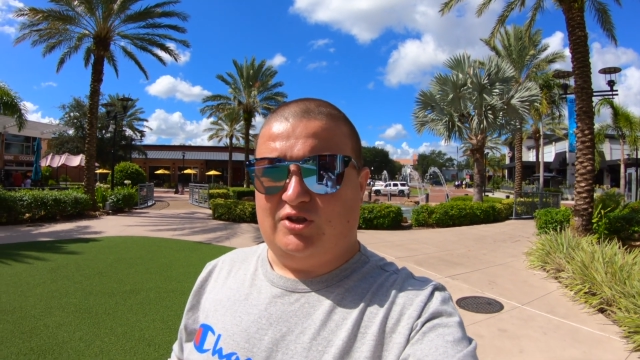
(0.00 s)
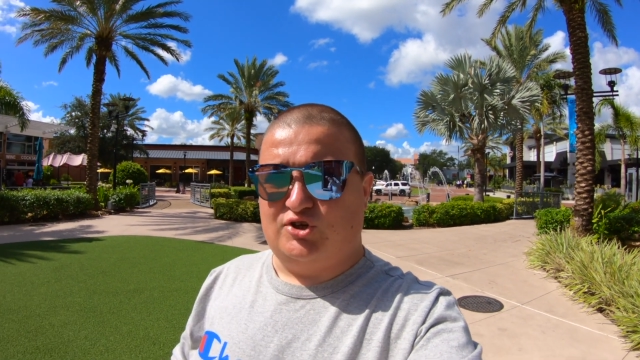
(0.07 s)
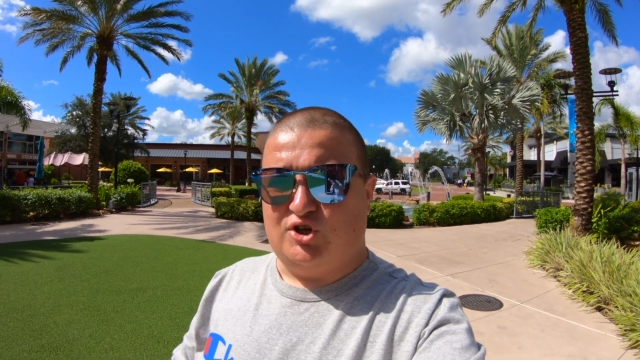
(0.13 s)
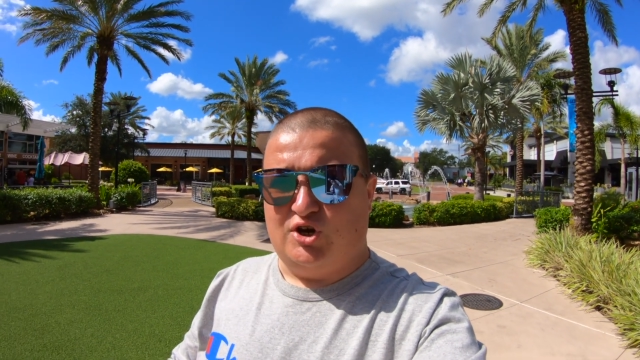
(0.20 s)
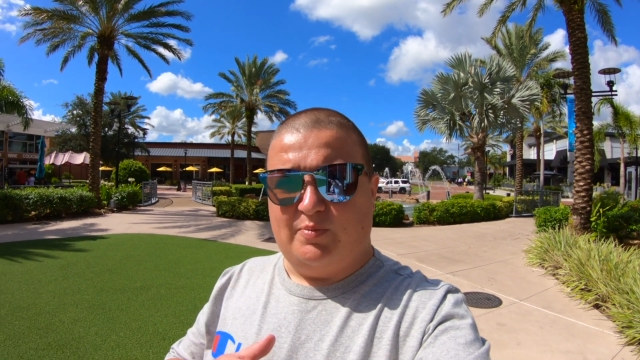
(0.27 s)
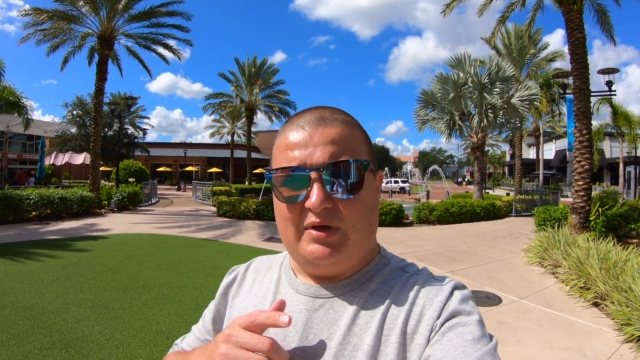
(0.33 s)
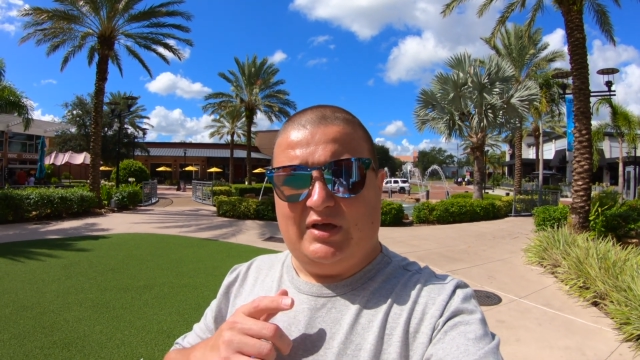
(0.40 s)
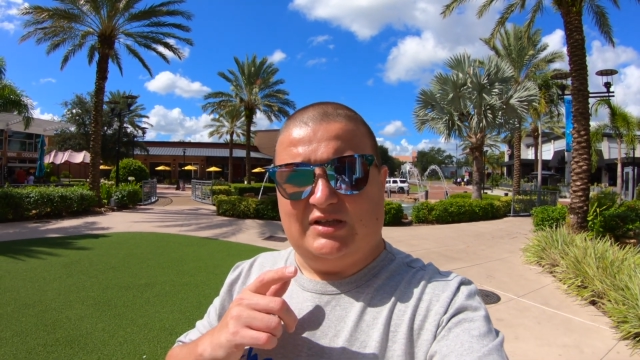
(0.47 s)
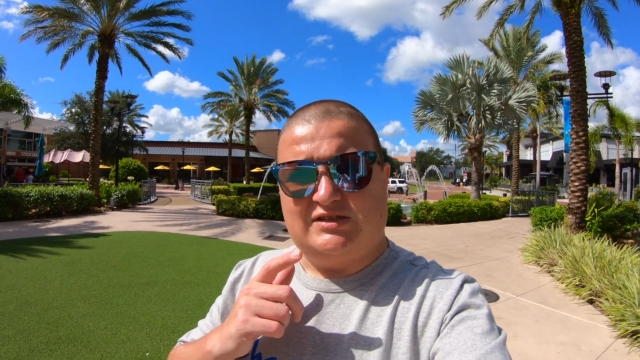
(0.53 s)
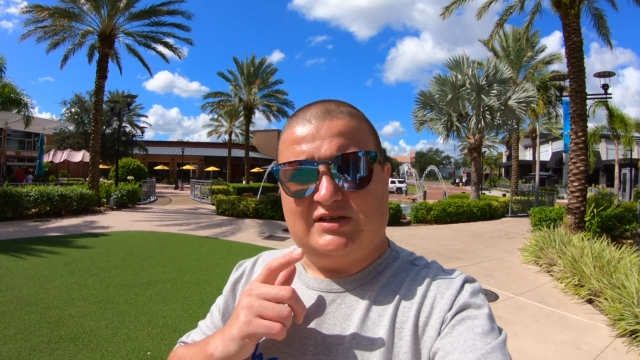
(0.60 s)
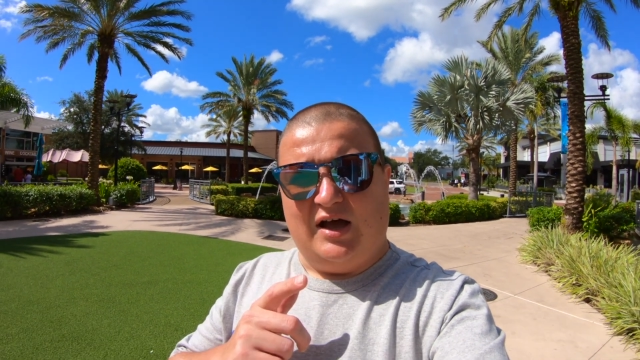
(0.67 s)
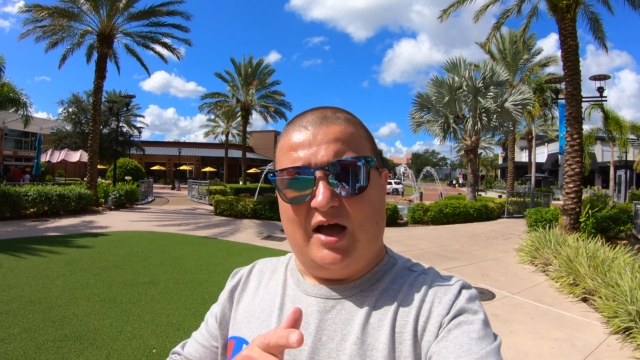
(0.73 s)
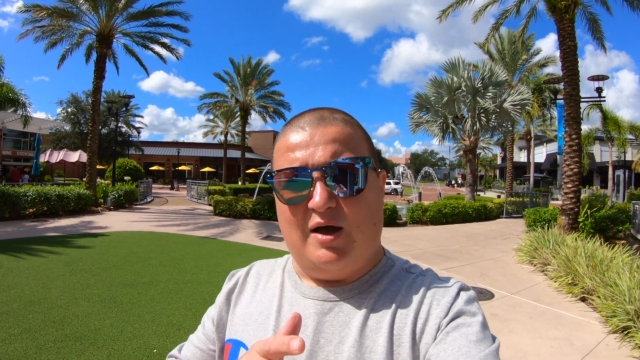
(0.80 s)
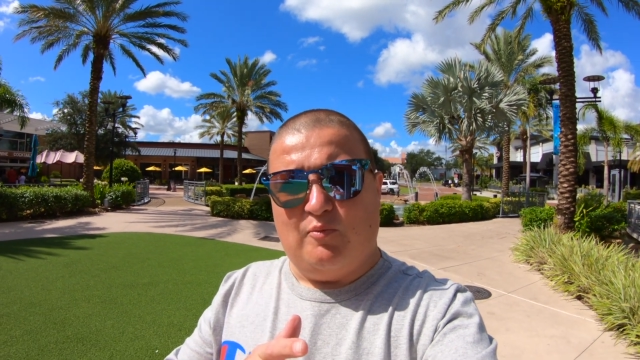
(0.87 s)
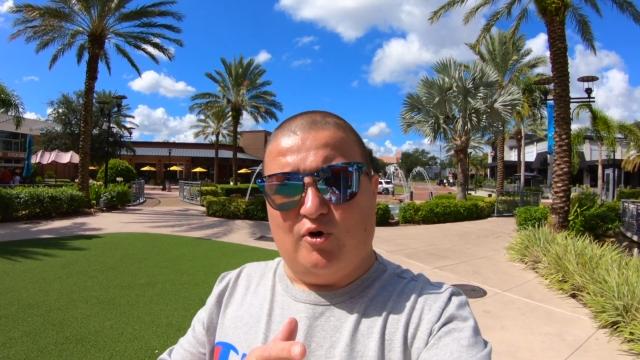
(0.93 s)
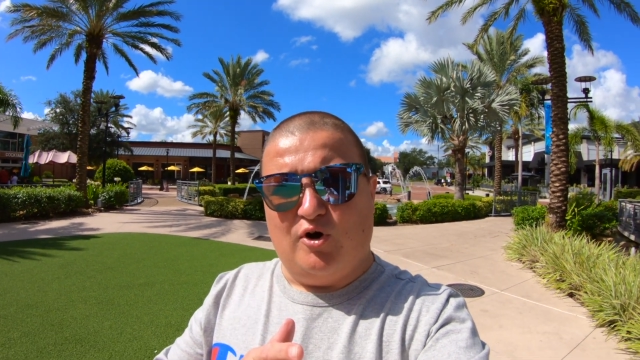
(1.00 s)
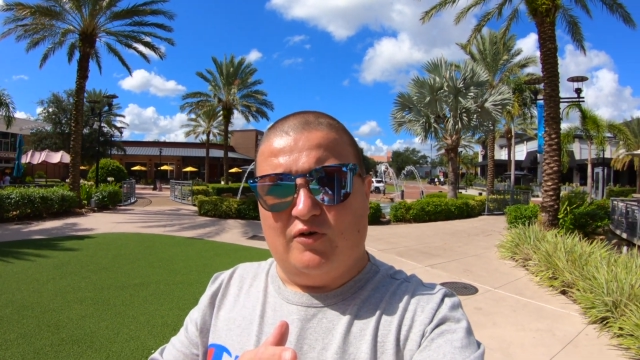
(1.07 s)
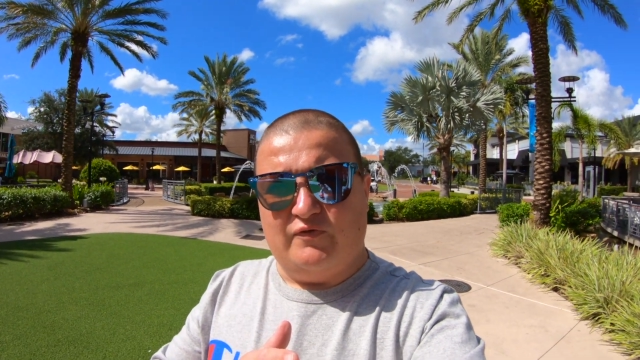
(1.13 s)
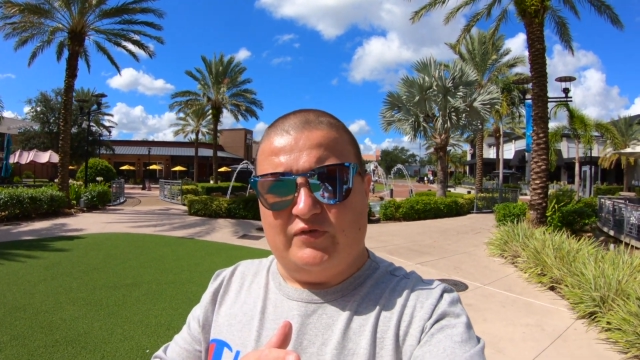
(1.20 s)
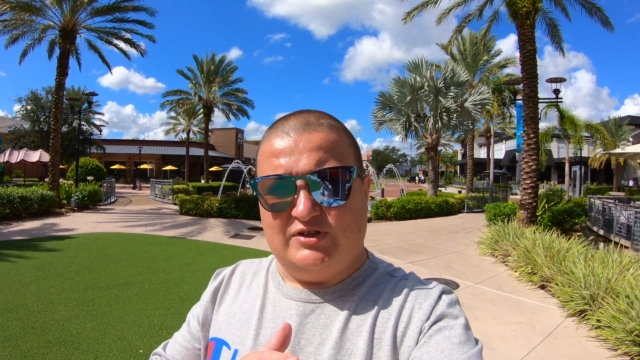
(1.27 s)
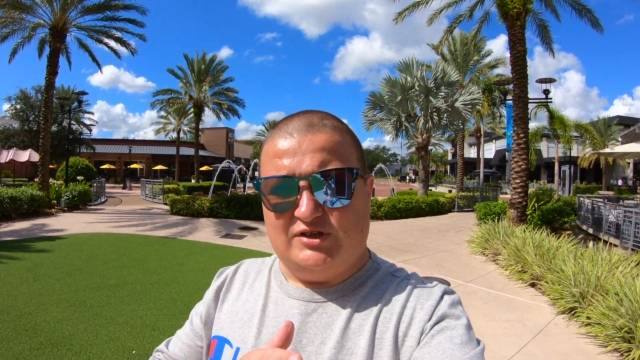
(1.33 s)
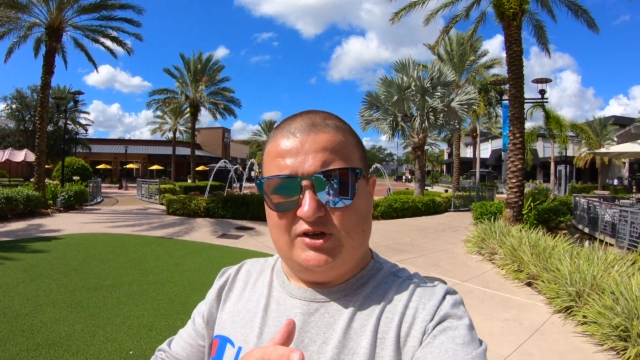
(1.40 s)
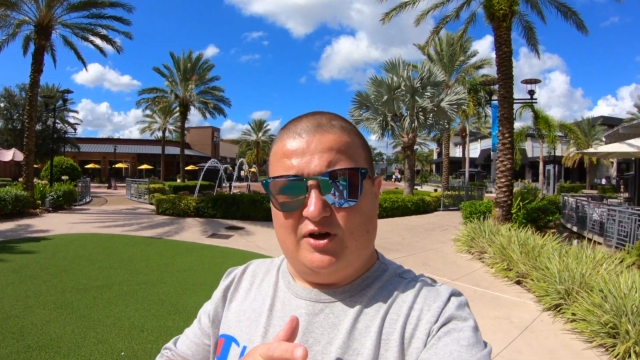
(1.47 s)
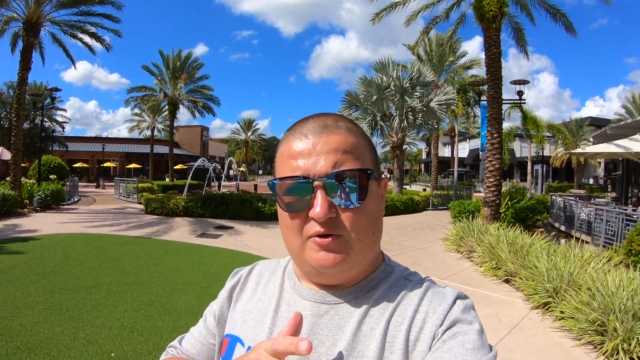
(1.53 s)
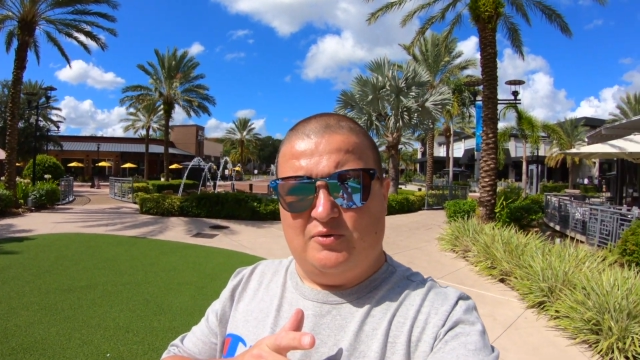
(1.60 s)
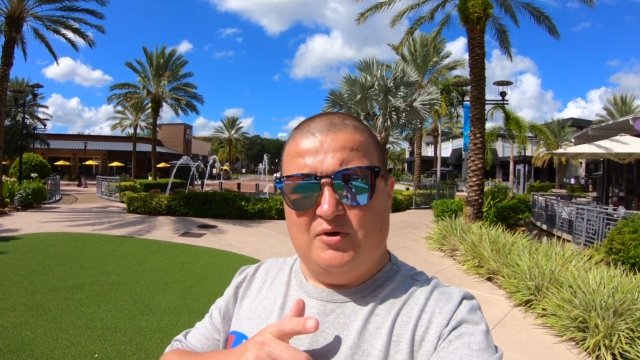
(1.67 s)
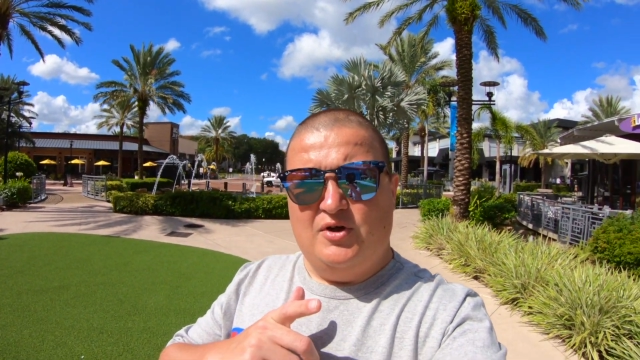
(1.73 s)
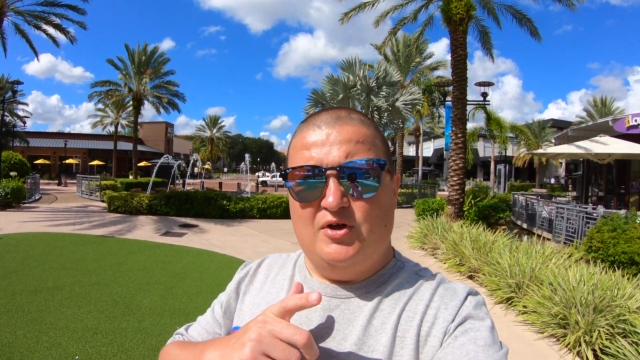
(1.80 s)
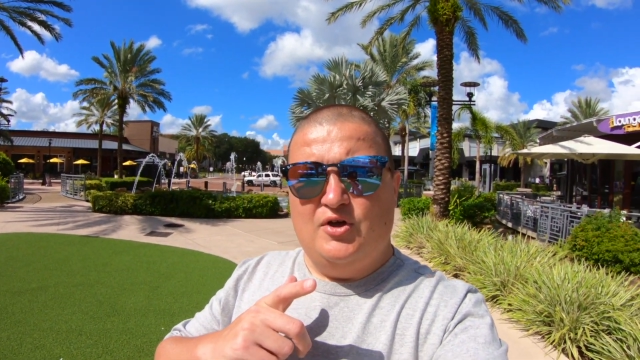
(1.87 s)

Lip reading: There's going to be a Time Warp video